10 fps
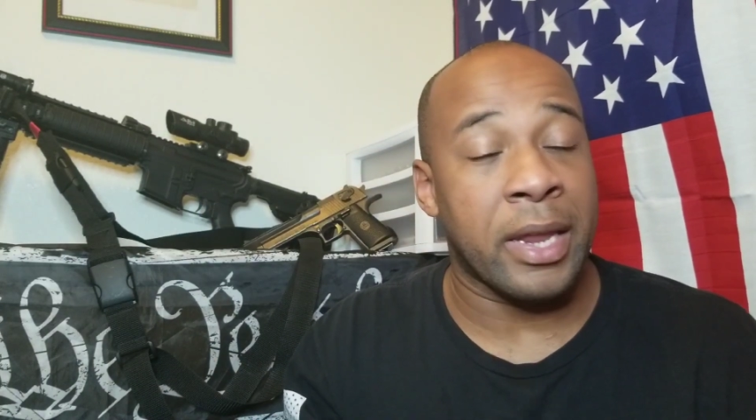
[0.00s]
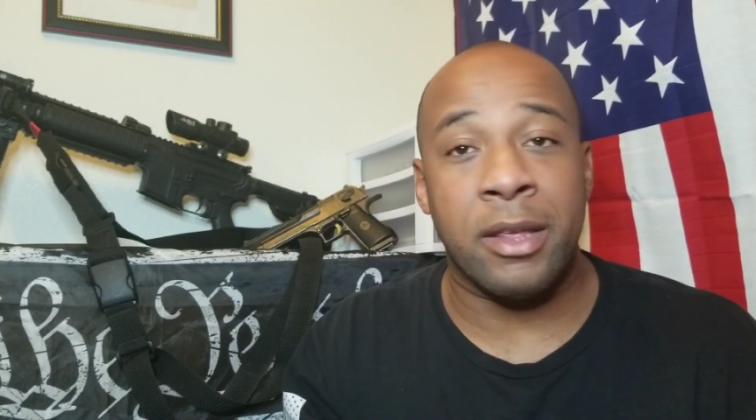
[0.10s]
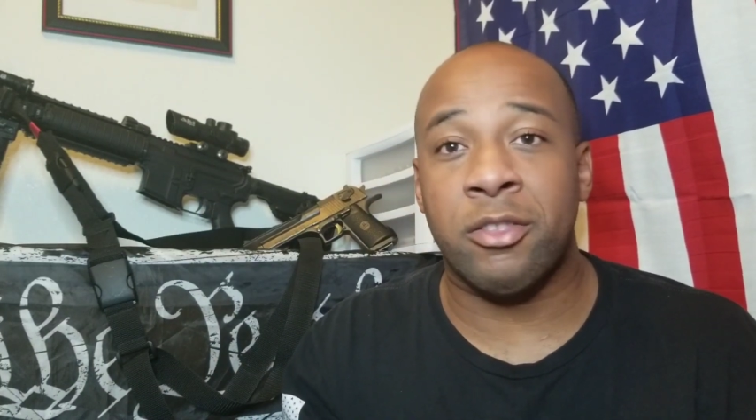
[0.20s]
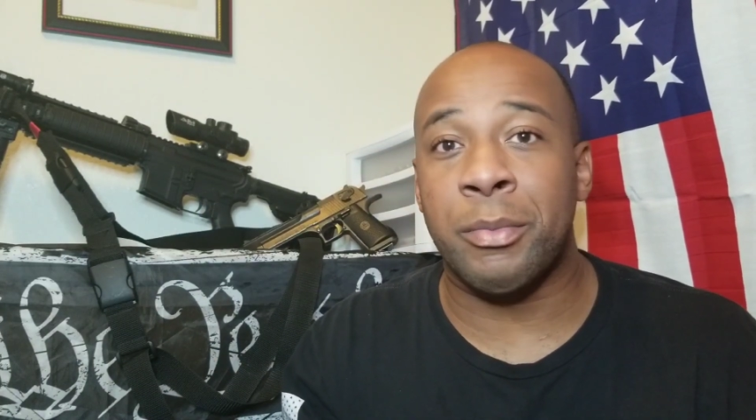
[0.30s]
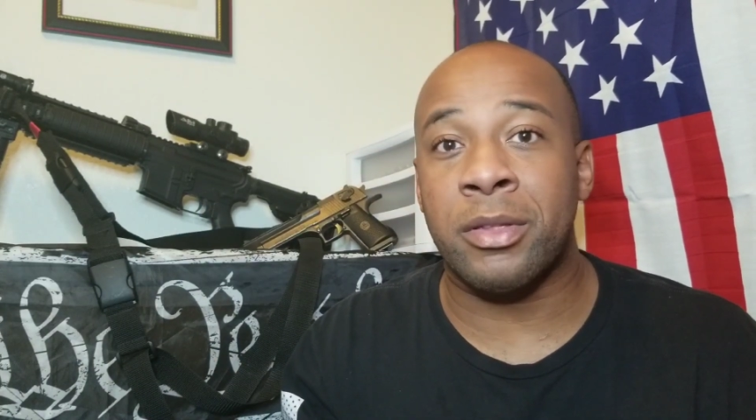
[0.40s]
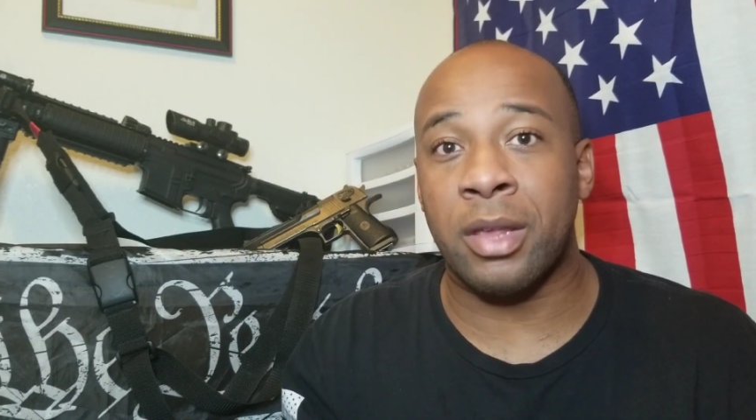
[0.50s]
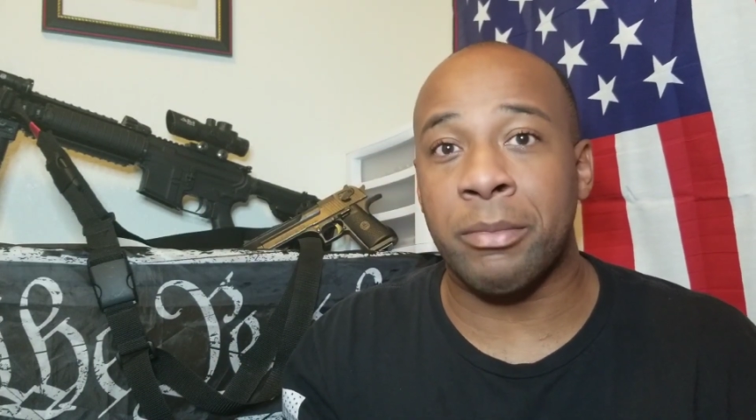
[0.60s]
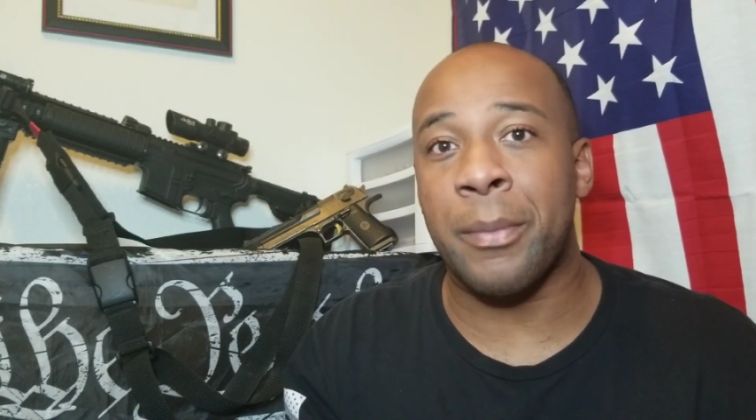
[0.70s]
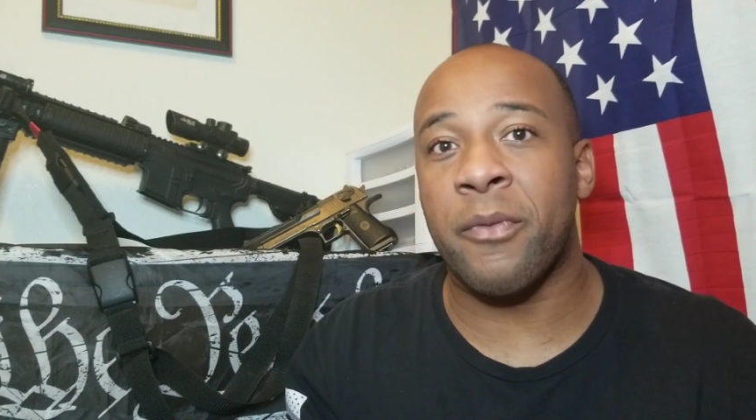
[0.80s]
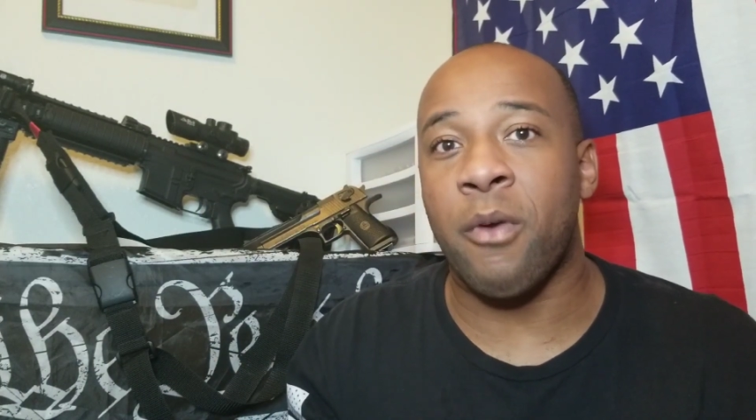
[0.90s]
it needs to be
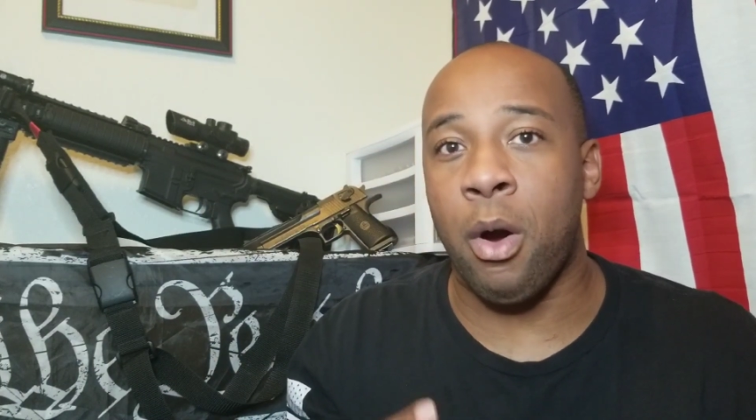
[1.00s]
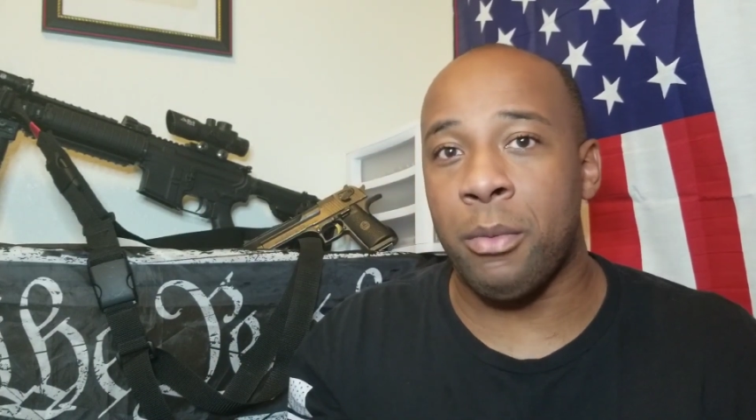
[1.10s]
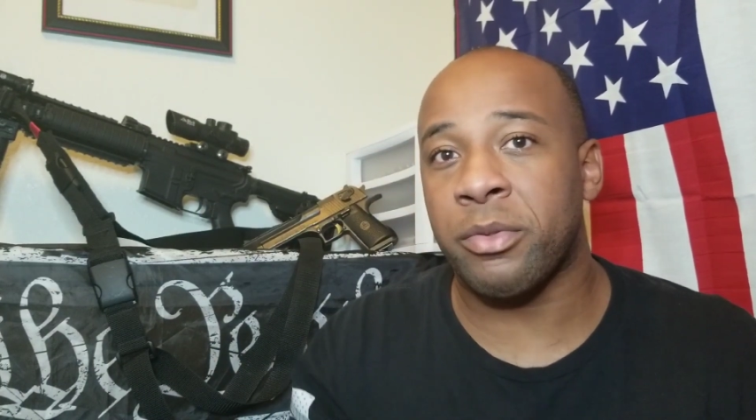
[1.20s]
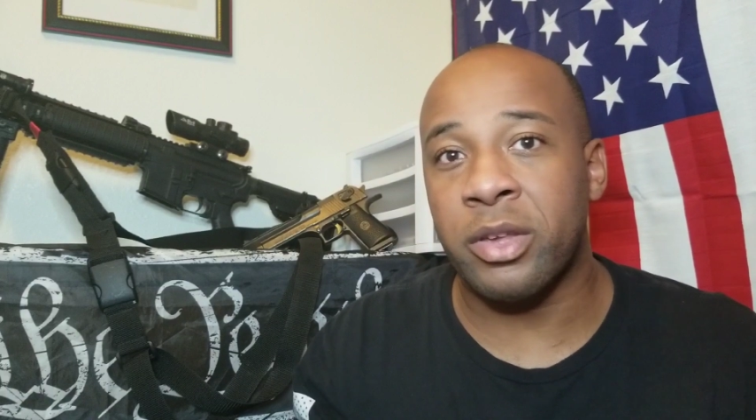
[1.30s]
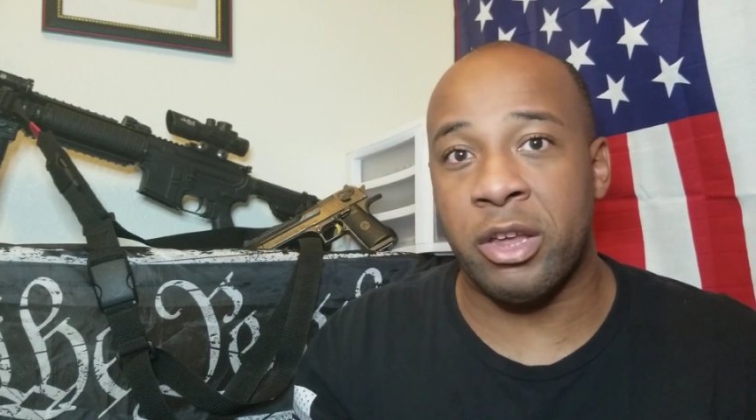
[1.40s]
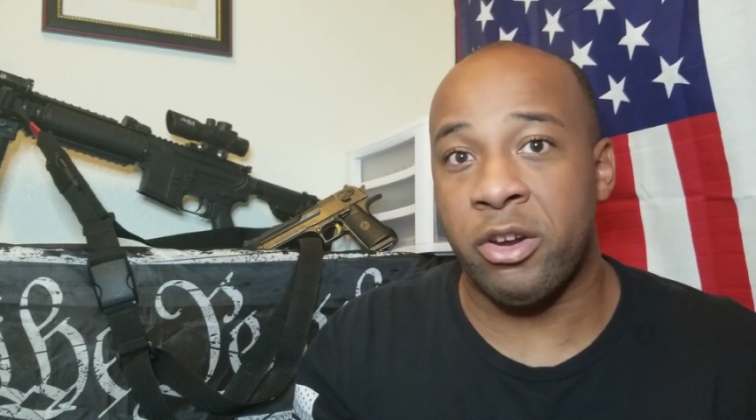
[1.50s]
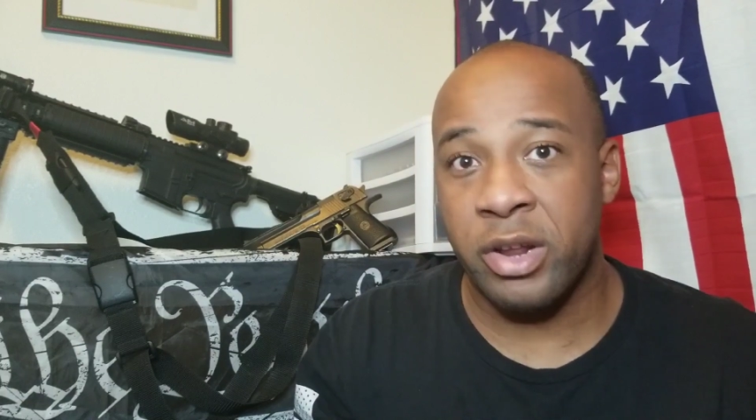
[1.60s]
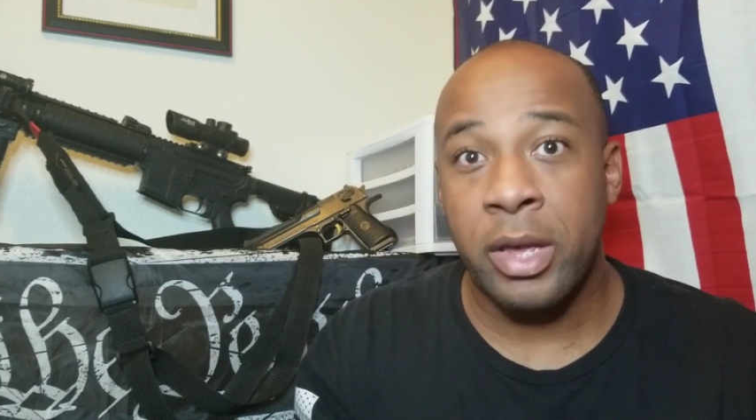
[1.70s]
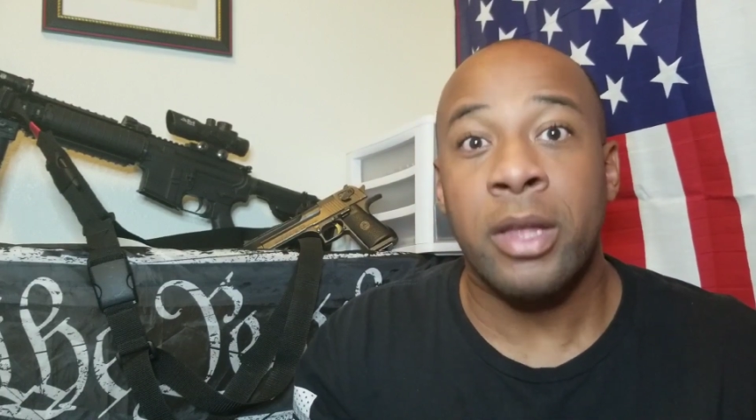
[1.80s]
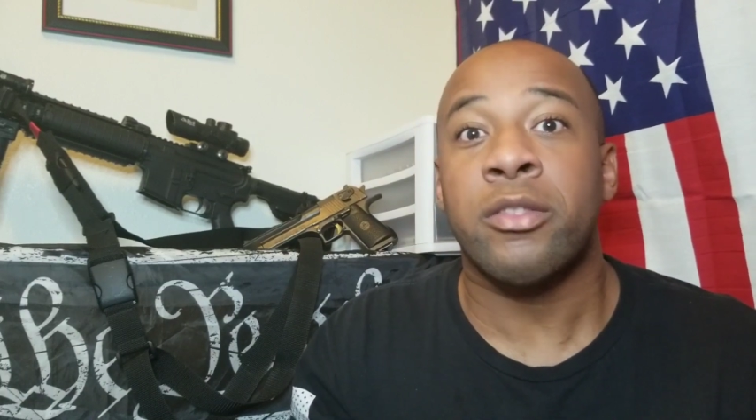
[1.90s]
some type of armed
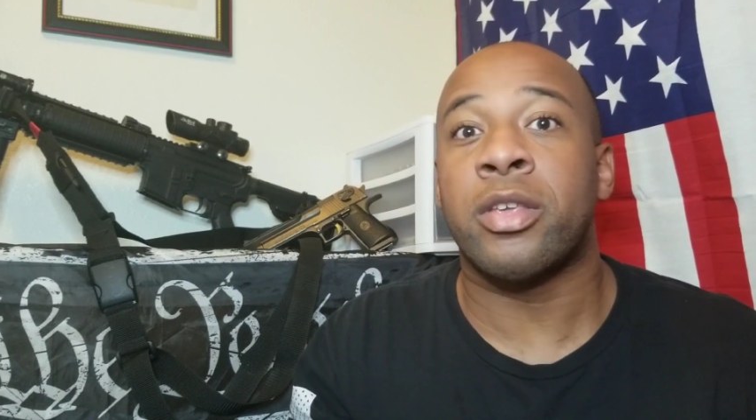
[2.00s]
security